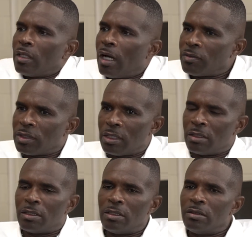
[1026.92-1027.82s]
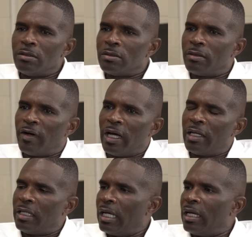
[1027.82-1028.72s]
I would say the
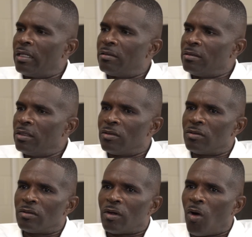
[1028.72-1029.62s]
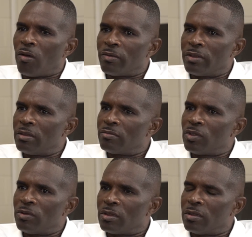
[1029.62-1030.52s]
Divine Nine, you know, all of them,
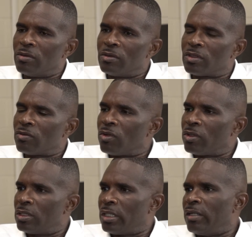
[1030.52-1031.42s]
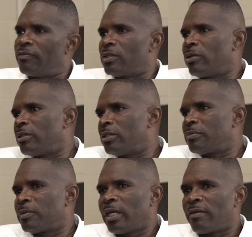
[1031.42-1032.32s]
to include the sororities and fraternities,
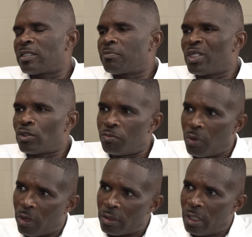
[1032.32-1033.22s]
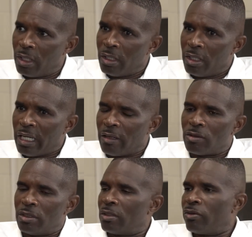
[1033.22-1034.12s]
have a special part in not
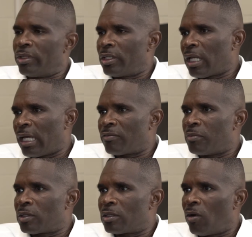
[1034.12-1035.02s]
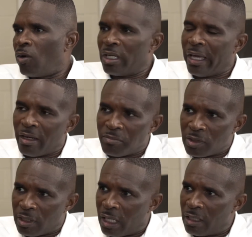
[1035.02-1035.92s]
only the Greek life, but the
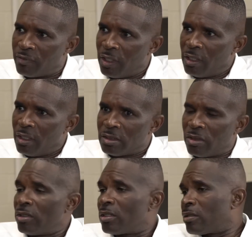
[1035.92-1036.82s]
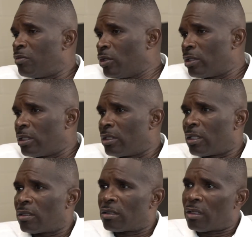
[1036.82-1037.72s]
on-campus life, and certainly the community
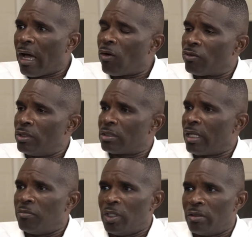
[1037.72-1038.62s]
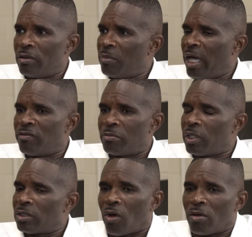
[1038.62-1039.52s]
outreach that many of them have in
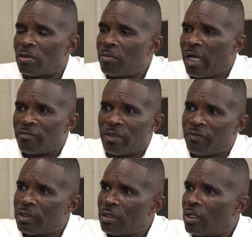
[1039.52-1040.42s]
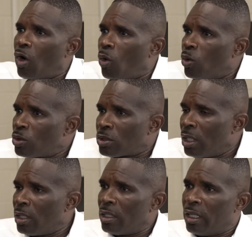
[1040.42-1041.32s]
place. All of them have different goals
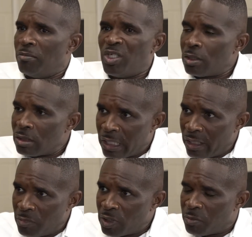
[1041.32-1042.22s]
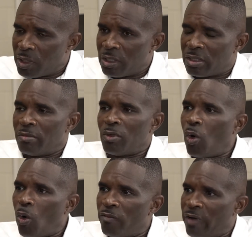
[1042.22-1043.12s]
and mission statements, but there's some
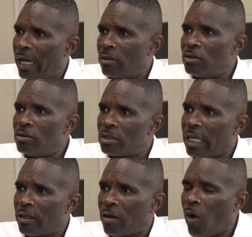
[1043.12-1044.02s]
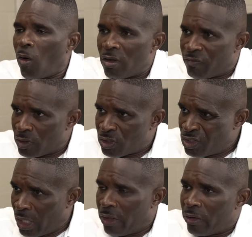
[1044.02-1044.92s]
core values that all of us
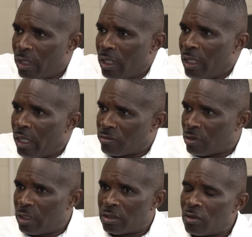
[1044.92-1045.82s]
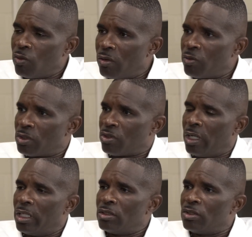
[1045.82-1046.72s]
share as relates to what we're
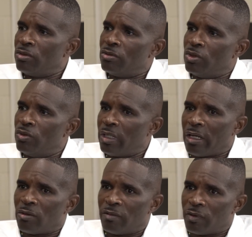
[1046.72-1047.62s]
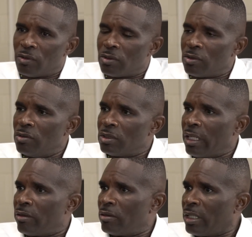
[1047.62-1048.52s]
trying to do, not only for those students
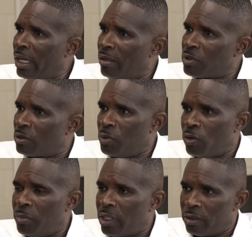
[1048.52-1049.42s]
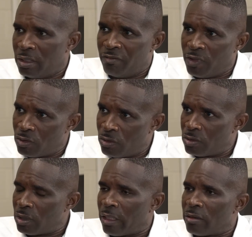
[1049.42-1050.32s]
that are on campus to build better
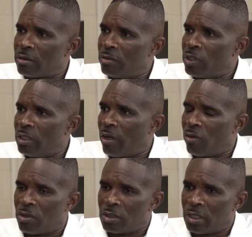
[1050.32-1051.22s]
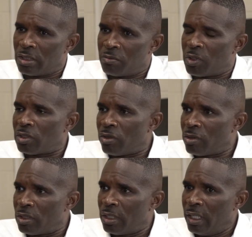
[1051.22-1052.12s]
individuals that are within our organization, but
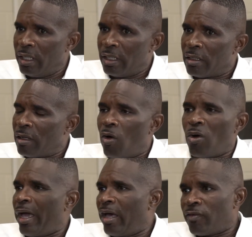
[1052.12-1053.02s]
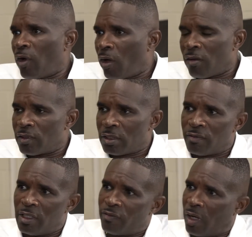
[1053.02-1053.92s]
certainly long after all of us have
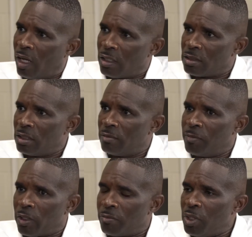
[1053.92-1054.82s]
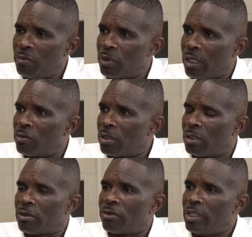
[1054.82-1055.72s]
left college, and the better people that we're
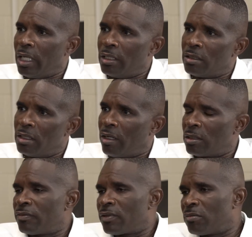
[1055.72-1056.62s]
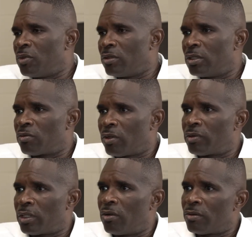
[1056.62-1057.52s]
going to create in our different communities where we
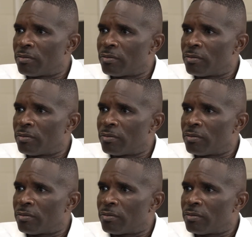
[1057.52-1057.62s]
go.